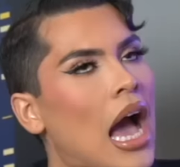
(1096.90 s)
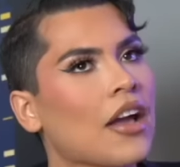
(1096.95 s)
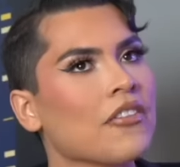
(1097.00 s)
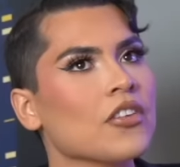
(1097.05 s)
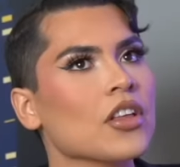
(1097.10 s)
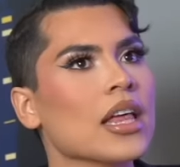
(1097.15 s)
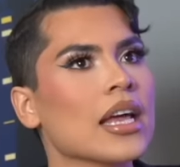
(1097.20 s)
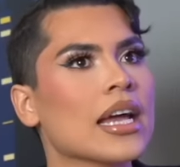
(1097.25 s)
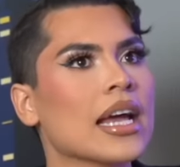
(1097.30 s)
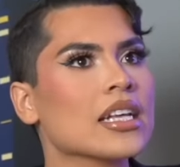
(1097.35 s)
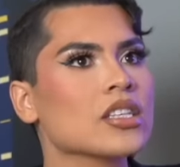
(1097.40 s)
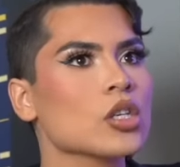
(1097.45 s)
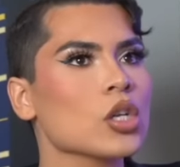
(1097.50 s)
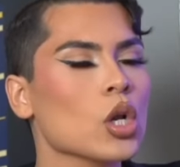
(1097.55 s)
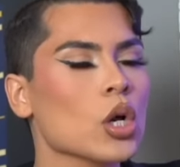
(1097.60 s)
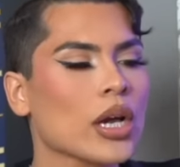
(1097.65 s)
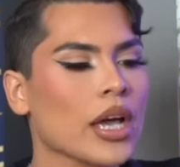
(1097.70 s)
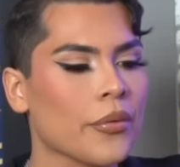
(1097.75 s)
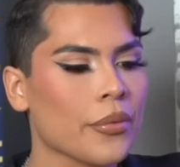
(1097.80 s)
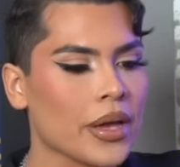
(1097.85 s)
I feel like eso
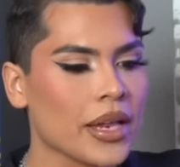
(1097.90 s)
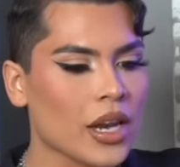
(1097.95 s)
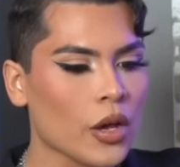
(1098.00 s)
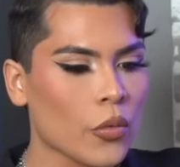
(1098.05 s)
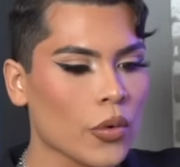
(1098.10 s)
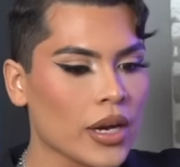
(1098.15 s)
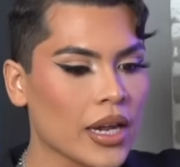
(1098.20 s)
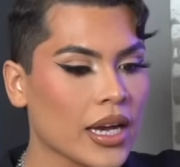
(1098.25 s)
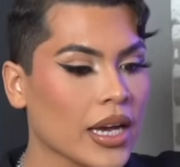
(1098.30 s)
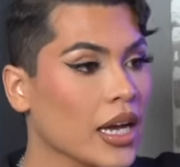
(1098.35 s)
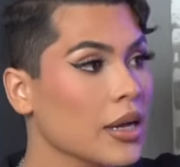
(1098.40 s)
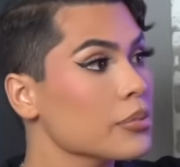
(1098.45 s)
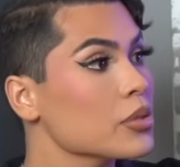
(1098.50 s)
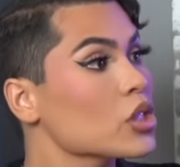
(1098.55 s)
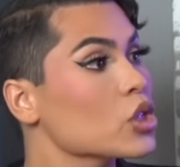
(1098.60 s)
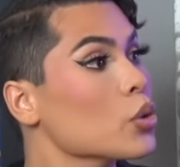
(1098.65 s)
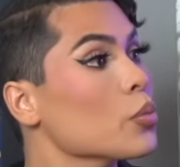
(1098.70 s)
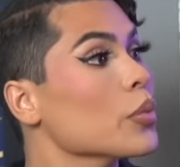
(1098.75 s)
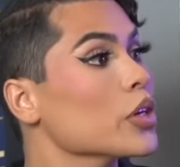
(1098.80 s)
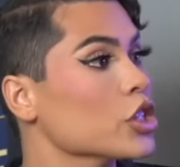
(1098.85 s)
es lo que viene when it
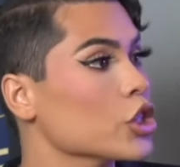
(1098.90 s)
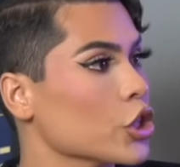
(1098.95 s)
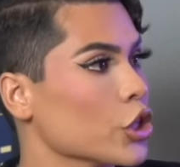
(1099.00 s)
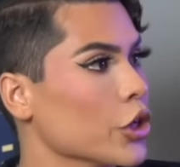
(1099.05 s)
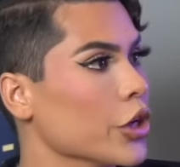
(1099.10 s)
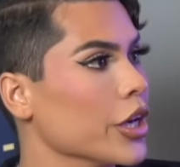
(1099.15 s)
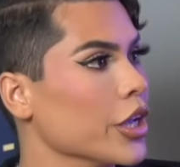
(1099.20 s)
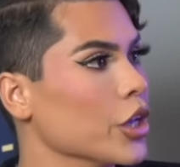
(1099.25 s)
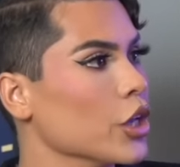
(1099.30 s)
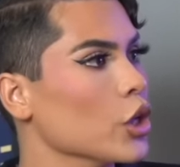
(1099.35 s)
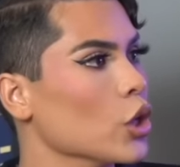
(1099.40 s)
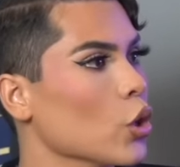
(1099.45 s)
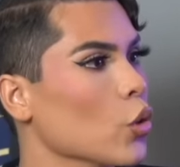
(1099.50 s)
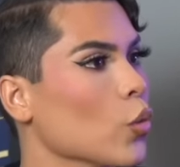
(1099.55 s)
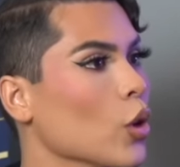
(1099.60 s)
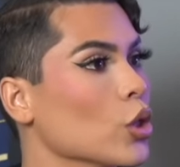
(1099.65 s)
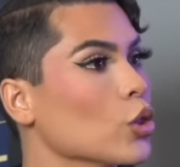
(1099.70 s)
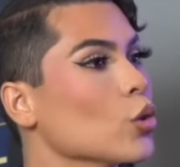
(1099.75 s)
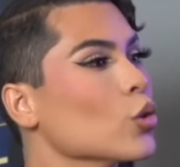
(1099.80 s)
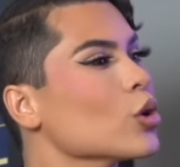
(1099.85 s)
comes to maturing. You
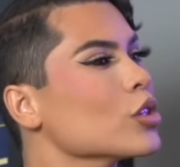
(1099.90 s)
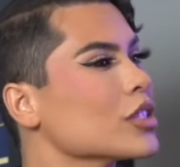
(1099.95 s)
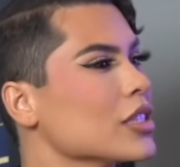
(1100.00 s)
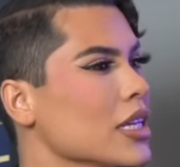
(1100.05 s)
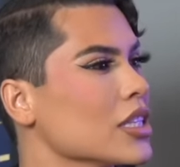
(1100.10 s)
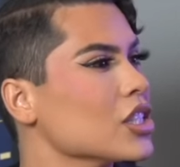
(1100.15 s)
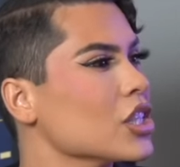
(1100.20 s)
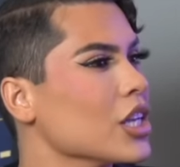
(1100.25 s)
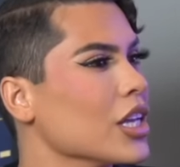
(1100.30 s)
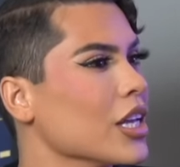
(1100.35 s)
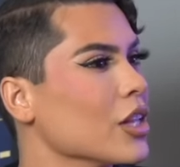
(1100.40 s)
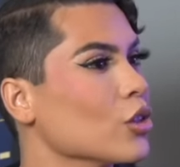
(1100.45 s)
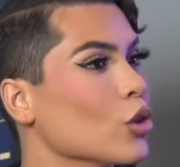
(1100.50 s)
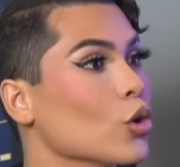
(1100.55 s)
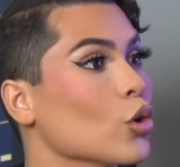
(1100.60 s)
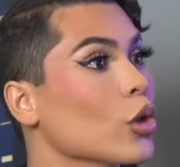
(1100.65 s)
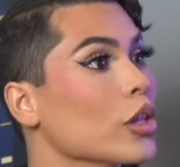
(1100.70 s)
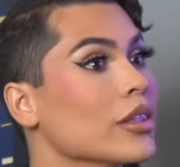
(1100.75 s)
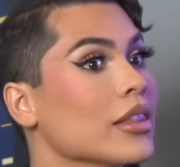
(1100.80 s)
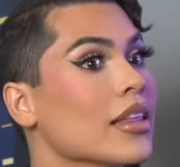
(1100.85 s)
know, cuando uno está
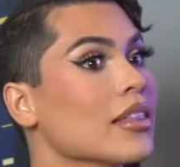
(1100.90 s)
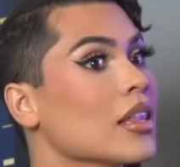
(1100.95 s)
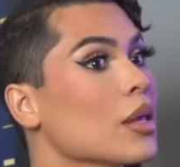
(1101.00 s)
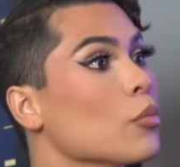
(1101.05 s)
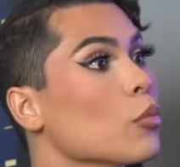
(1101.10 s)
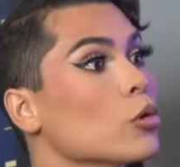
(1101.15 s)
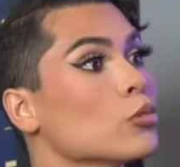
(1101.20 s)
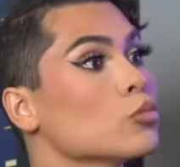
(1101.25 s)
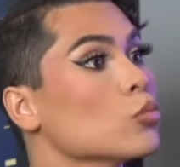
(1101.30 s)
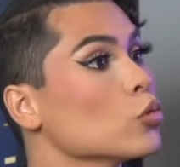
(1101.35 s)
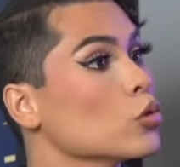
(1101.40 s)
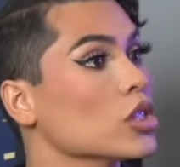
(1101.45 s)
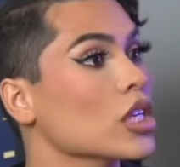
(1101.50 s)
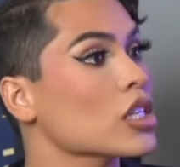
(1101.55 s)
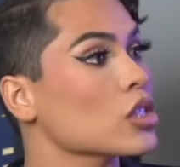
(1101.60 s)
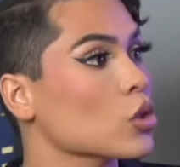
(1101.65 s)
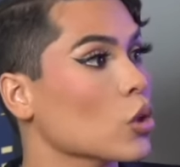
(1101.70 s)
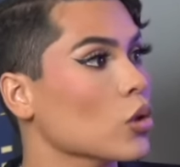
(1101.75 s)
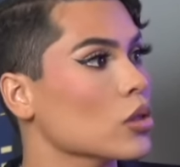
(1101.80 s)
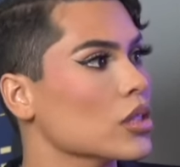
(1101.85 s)
chiquito, no entendemos
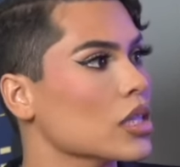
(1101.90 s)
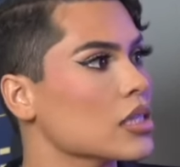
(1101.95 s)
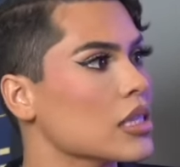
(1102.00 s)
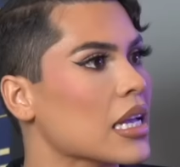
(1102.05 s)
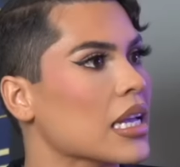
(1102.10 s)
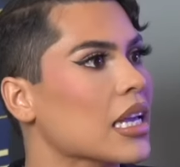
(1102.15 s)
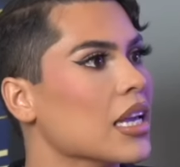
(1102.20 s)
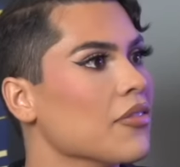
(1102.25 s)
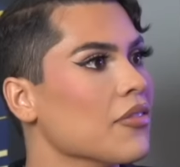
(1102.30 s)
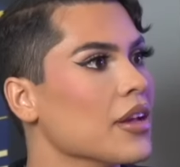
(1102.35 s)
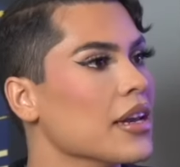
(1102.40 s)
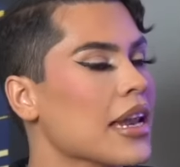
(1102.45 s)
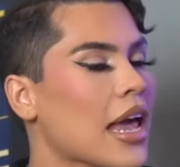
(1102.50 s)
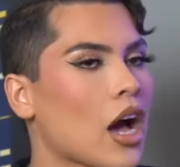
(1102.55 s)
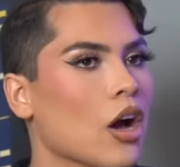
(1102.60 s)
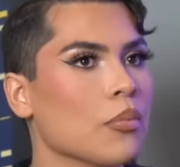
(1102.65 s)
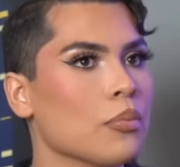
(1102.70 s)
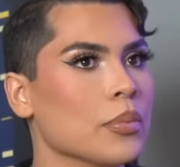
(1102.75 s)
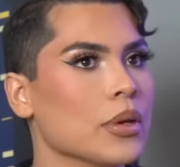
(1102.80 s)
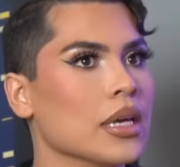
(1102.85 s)
muchas cosas. Like, even
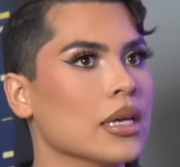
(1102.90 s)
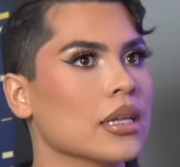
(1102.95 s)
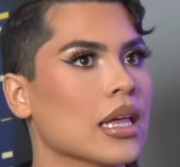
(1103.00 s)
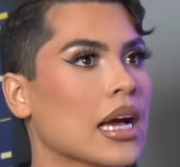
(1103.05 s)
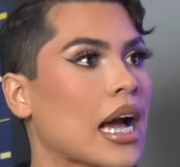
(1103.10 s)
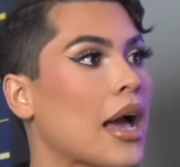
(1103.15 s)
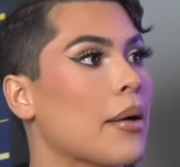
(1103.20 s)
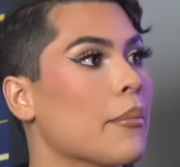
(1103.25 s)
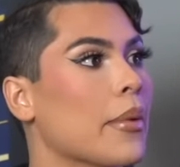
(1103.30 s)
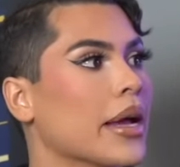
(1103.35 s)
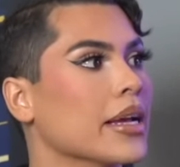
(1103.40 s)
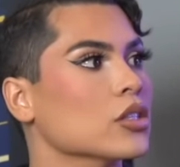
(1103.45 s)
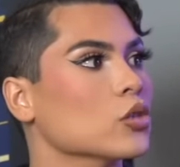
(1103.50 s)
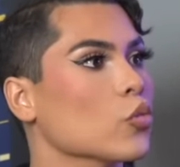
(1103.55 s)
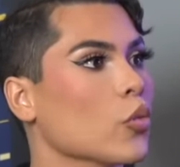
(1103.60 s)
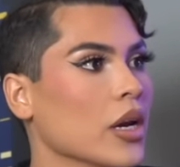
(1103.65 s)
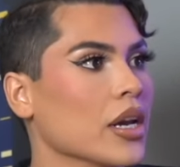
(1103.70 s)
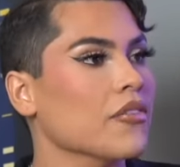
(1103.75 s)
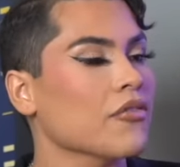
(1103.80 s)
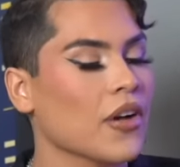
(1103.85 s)
now, me, like, at my
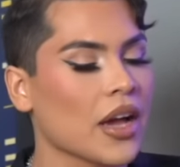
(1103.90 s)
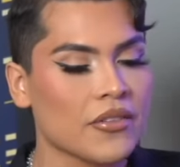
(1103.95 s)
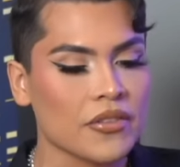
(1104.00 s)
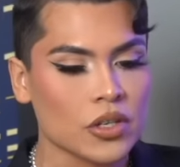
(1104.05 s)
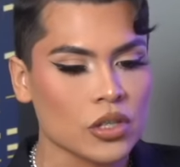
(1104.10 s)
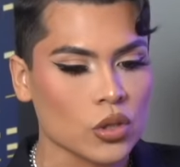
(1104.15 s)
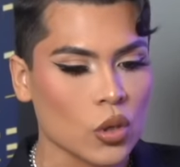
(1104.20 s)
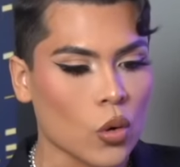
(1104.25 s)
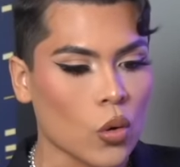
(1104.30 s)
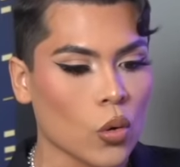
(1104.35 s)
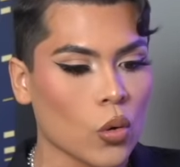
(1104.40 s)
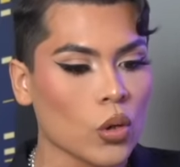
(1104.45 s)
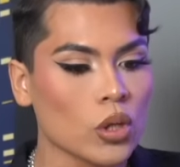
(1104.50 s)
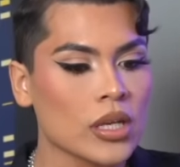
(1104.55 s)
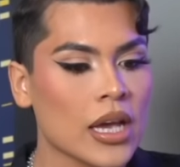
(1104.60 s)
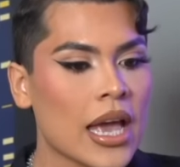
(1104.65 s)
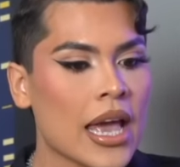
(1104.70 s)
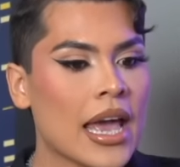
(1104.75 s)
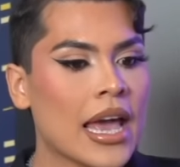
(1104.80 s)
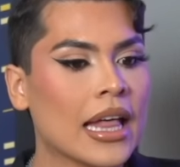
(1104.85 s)
25 years
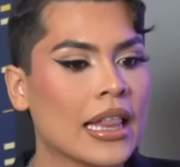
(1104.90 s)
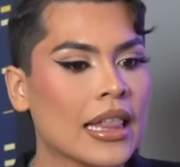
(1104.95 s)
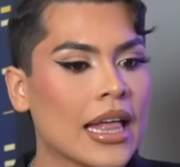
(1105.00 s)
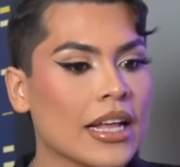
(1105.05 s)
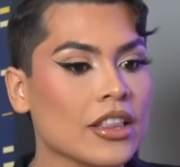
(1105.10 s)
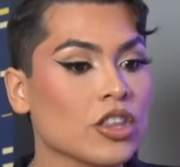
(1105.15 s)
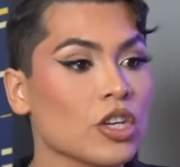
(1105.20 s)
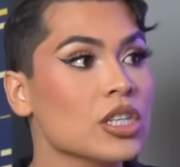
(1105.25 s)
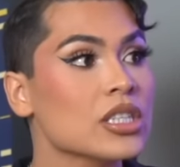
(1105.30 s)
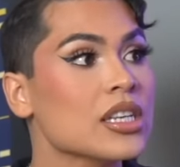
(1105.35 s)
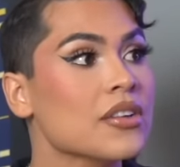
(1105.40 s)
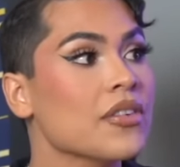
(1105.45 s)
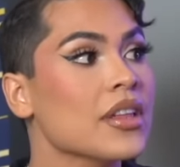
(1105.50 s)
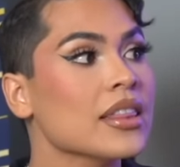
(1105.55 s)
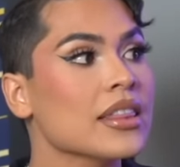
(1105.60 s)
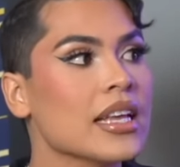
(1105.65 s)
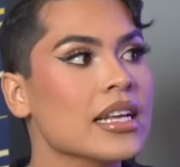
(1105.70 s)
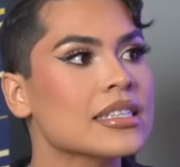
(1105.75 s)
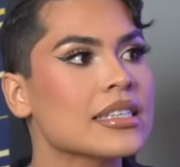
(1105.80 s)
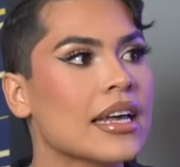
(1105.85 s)
old, like, there's
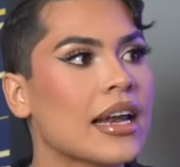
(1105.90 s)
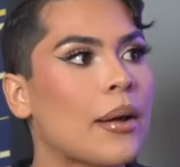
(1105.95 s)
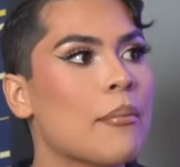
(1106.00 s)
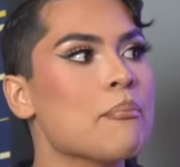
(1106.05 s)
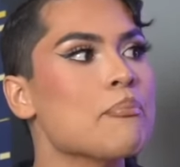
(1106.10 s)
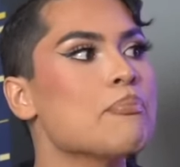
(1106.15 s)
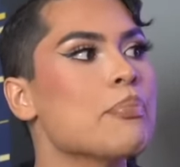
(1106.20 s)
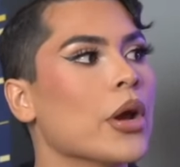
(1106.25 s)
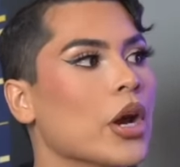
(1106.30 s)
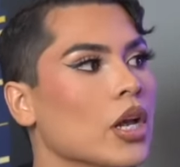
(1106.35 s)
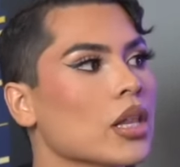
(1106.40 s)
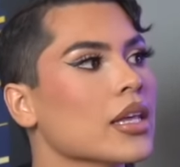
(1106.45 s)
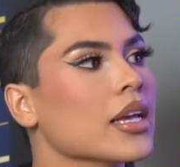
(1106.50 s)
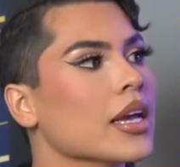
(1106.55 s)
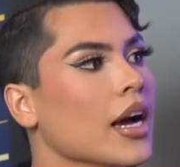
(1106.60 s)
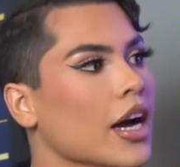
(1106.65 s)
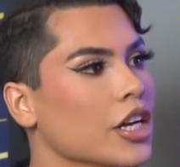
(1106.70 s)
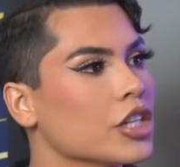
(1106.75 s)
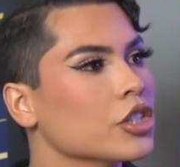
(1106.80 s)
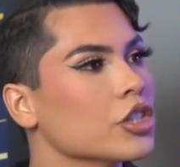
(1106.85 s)
even things that I'm
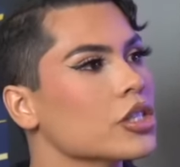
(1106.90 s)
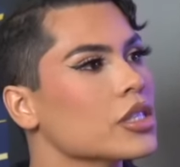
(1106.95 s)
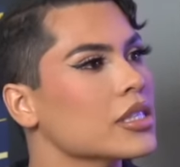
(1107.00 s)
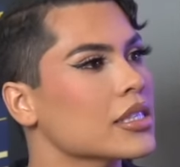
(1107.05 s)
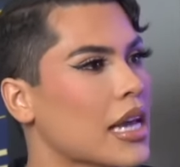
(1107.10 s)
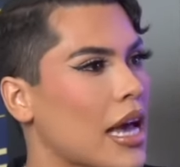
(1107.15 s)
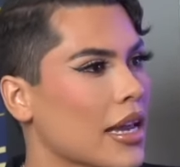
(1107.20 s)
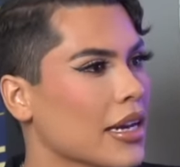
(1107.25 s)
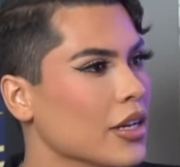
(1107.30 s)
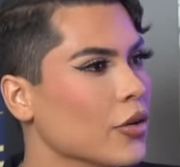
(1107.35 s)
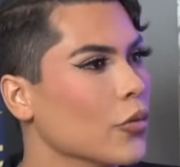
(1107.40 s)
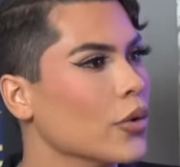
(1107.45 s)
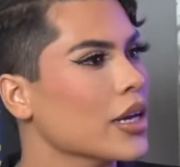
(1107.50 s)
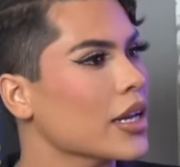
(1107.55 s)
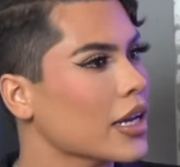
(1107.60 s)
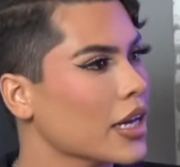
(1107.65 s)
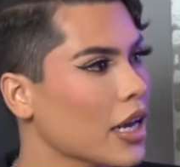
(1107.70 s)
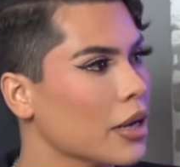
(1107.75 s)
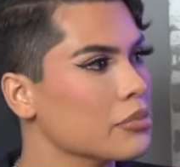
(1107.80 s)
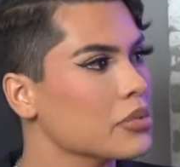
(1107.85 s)
barely understanding
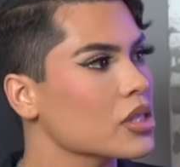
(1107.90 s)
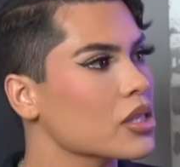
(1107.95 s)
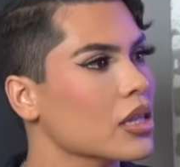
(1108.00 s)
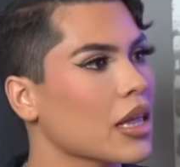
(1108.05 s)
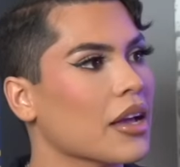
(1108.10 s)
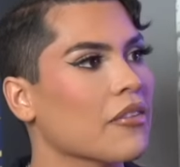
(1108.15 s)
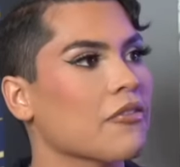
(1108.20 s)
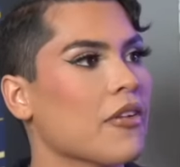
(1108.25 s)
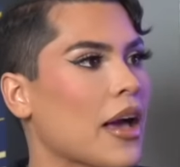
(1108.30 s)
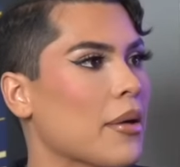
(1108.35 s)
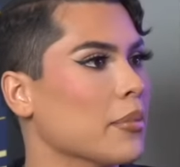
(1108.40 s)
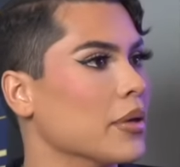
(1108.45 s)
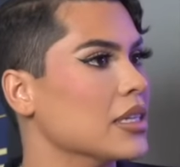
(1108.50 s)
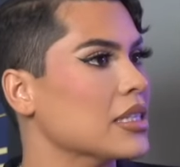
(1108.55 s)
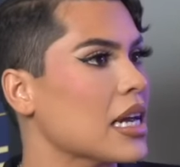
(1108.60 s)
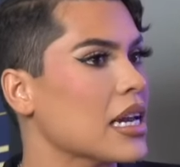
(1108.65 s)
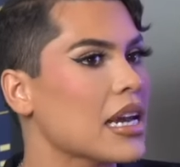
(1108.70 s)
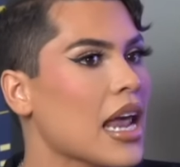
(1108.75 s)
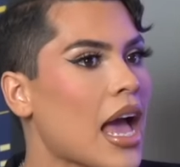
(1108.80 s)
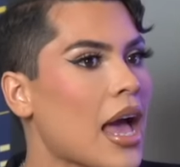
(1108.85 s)
when it comes to, like, family
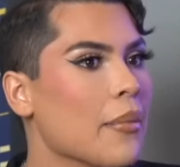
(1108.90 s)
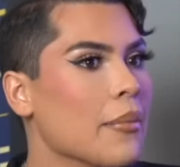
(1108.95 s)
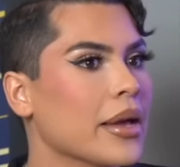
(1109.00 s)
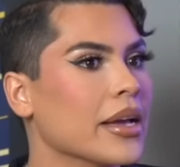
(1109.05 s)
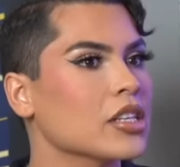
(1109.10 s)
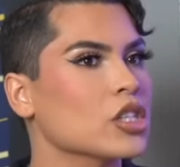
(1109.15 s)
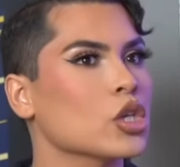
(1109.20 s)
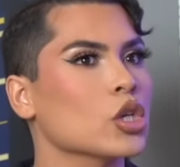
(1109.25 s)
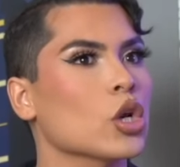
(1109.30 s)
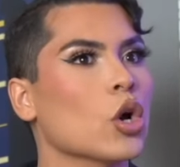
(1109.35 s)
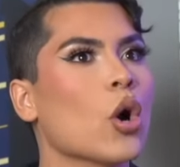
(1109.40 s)
dynamics.